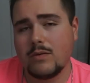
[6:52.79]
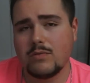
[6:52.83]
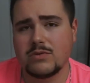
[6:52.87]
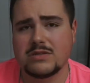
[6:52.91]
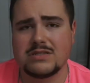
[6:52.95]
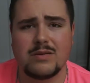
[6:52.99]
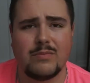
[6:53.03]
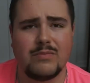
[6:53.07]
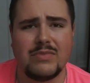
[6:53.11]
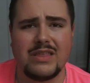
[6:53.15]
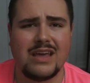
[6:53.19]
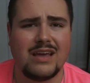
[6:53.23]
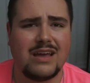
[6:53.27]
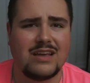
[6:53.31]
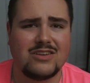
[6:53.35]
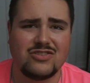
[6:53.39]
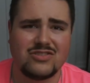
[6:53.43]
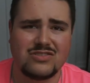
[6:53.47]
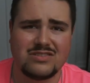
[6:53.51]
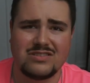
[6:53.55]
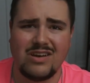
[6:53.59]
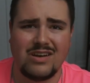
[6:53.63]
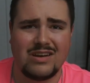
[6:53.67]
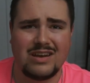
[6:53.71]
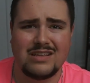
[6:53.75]
It was something I
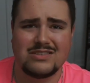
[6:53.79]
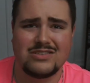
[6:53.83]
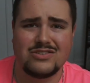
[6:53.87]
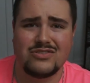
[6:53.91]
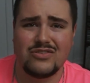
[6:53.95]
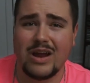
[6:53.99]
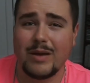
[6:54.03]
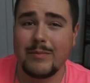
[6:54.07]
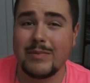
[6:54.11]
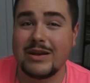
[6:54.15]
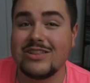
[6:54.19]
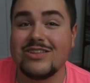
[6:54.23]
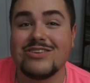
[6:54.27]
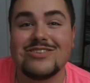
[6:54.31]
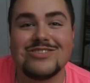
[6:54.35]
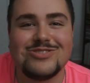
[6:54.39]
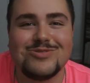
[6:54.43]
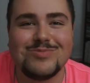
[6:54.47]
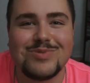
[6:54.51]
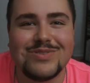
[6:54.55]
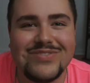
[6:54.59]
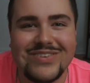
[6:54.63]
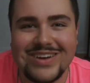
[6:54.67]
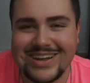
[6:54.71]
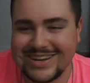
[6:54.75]
just saw on Instagram and it looked
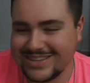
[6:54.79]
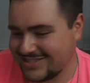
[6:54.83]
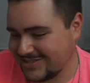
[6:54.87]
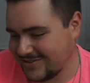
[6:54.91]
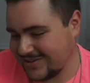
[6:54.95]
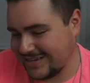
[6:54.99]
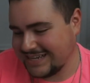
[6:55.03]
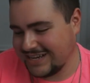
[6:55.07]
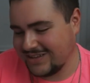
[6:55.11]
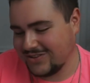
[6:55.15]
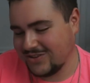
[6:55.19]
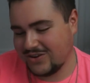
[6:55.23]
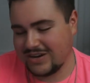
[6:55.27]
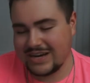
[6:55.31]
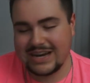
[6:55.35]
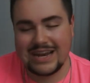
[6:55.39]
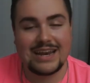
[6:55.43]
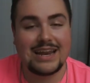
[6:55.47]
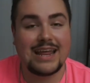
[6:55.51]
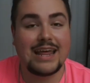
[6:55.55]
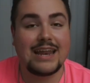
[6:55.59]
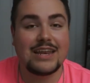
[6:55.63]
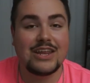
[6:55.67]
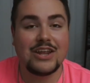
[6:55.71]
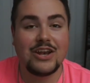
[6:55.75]
super fun, so I downloaded
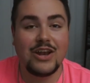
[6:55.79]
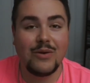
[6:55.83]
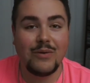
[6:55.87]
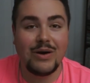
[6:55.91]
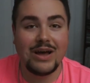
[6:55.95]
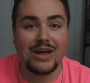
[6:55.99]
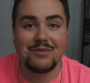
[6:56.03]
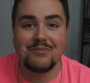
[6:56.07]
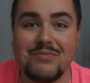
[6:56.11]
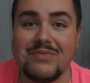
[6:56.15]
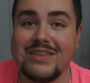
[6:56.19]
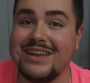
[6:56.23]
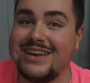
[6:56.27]
it. And you know what?